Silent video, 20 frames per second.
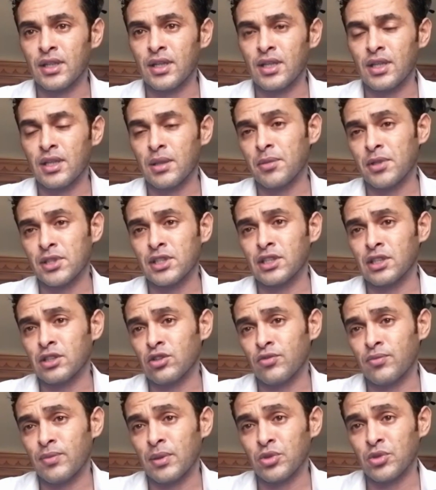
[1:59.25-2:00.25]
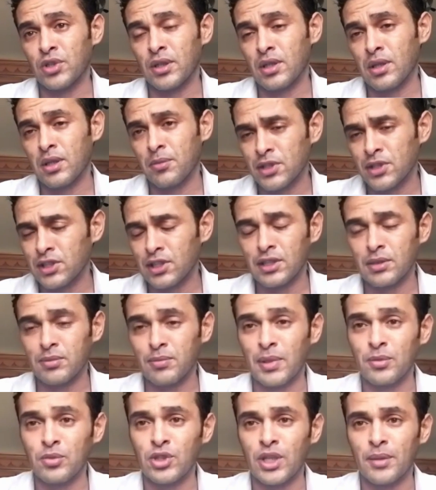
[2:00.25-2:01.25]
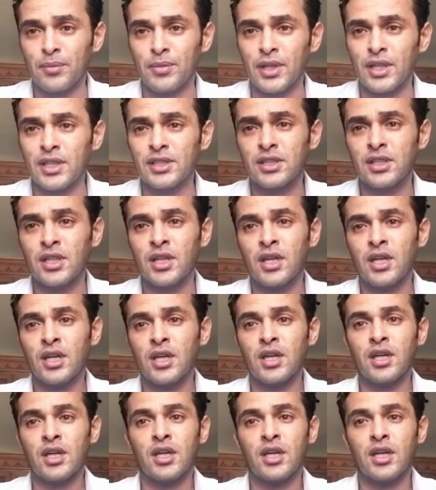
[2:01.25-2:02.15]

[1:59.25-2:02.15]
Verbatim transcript: the president of Mahmoud Abbas.